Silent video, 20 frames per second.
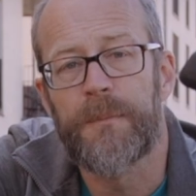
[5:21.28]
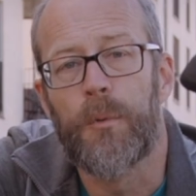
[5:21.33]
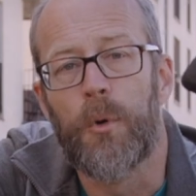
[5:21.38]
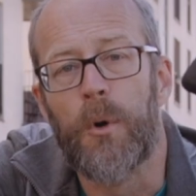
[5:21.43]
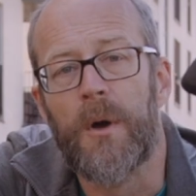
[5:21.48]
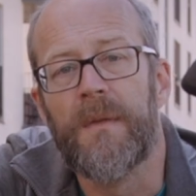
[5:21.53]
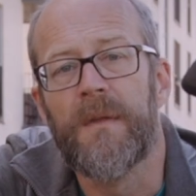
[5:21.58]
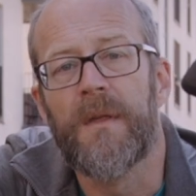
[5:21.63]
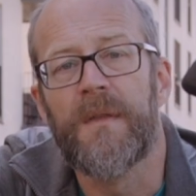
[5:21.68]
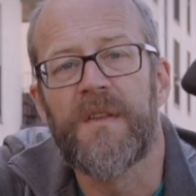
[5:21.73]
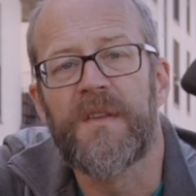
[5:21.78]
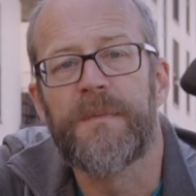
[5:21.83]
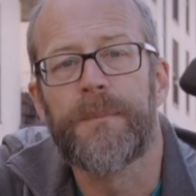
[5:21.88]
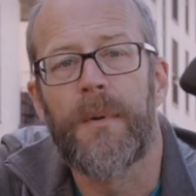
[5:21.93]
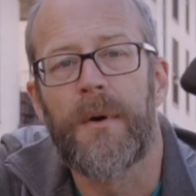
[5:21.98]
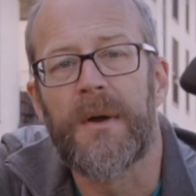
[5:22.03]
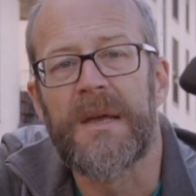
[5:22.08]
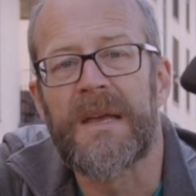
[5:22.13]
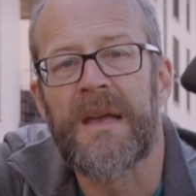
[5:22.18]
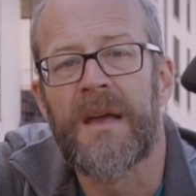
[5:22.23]
point that this
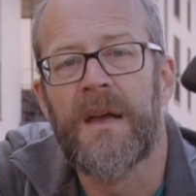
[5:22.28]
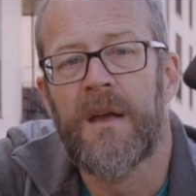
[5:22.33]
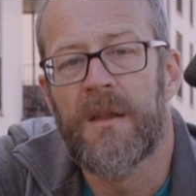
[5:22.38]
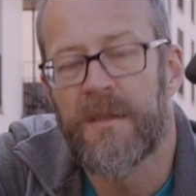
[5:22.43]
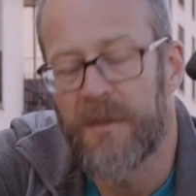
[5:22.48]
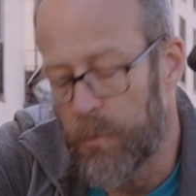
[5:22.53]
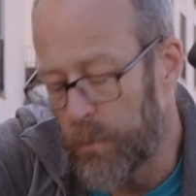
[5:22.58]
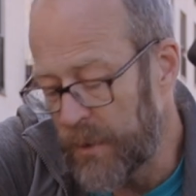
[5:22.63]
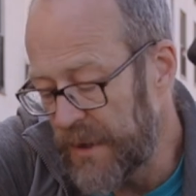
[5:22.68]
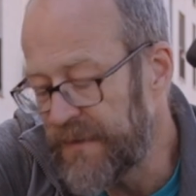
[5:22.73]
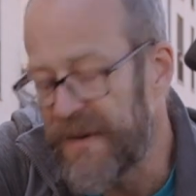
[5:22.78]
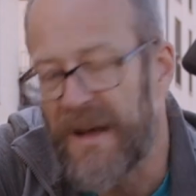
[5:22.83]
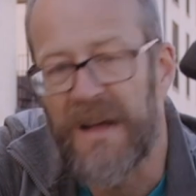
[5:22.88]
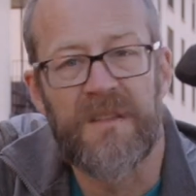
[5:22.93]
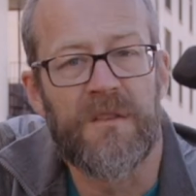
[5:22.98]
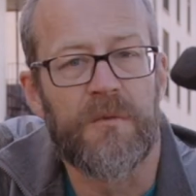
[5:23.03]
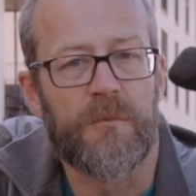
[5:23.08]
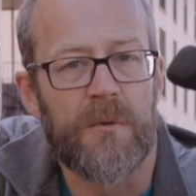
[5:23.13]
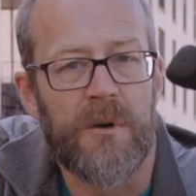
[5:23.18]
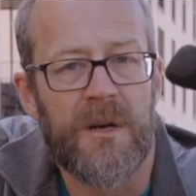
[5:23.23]
bike that we've had
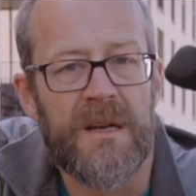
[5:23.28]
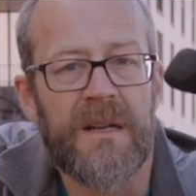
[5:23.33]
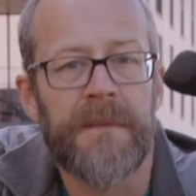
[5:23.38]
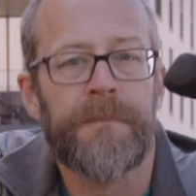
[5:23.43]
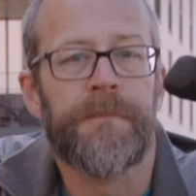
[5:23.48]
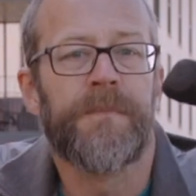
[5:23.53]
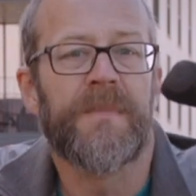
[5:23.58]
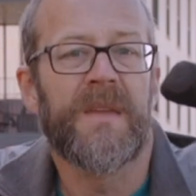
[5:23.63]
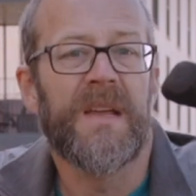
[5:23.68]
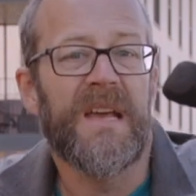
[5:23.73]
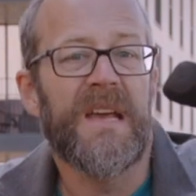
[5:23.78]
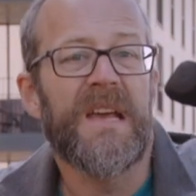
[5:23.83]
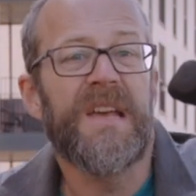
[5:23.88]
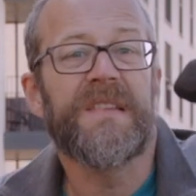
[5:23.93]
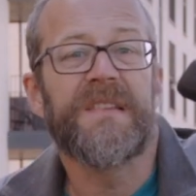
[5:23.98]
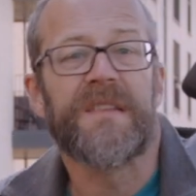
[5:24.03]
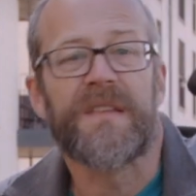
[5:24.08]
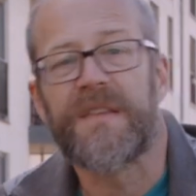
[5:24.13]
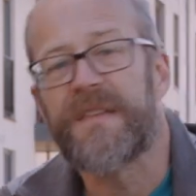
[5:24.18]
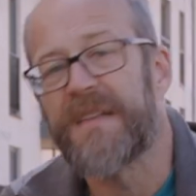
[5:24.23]
to ride
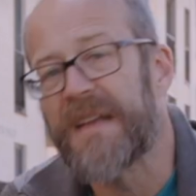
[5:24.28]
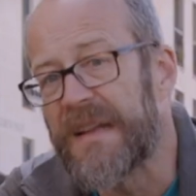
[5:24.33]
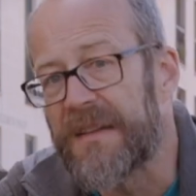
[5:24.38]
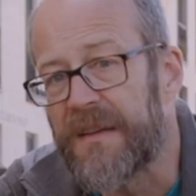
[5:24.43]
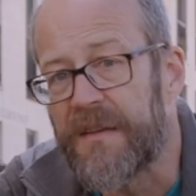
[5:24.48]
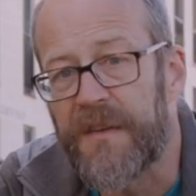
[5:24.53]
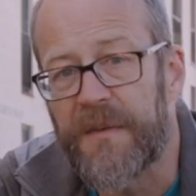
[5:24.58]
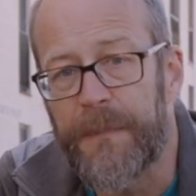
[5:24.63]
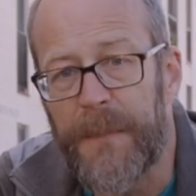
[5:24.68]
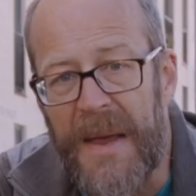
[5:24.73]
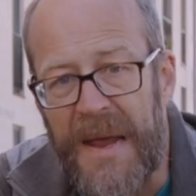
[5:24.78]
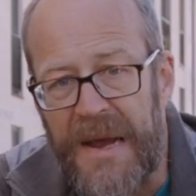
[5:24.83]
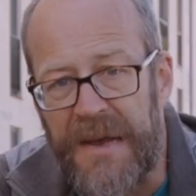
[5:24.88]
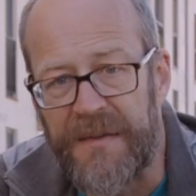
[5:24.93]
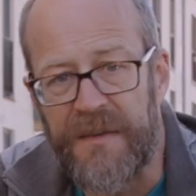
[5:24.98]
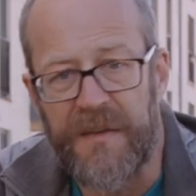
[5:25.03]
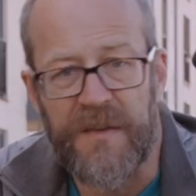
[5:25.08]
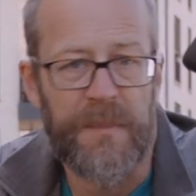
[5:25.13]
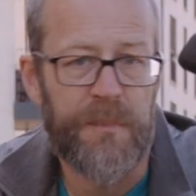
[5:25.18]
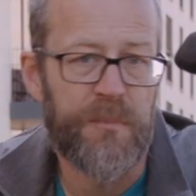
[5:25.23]
isn't standard spec,
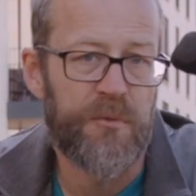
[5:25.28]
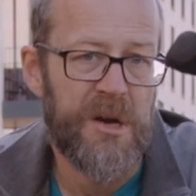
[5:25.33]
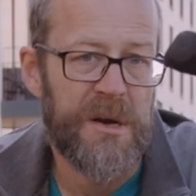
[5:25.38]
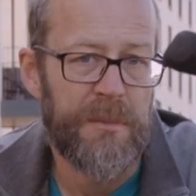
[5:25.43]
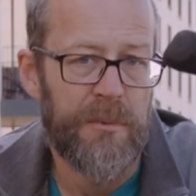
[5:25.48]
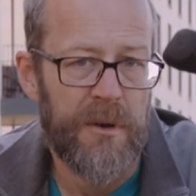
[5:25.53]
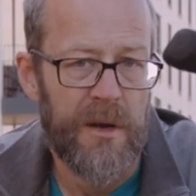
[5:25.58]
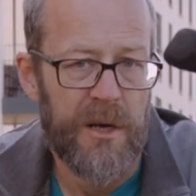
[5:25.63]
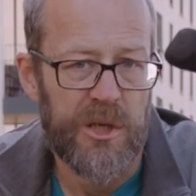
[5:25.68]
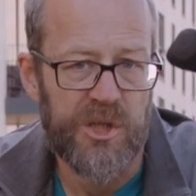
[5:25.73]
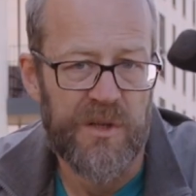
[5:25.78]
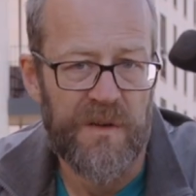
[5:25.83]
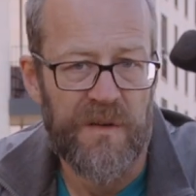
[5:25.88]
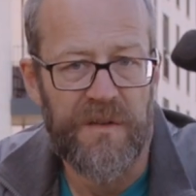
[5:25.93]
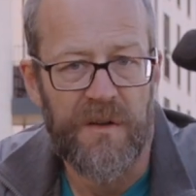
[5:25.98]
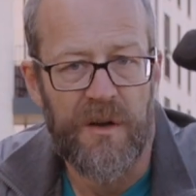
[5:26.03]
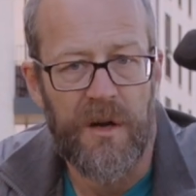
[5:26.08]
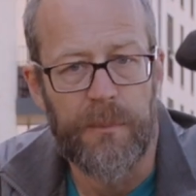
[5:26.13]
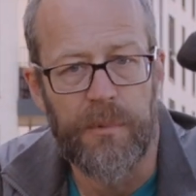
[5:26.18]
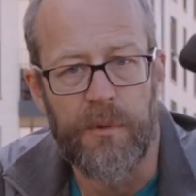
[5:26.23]
as it's a pre-production
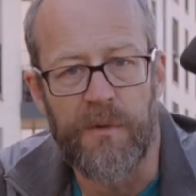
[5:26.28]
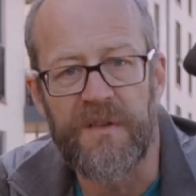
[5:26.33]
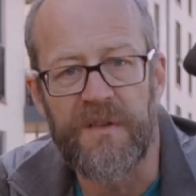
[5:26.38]
sample.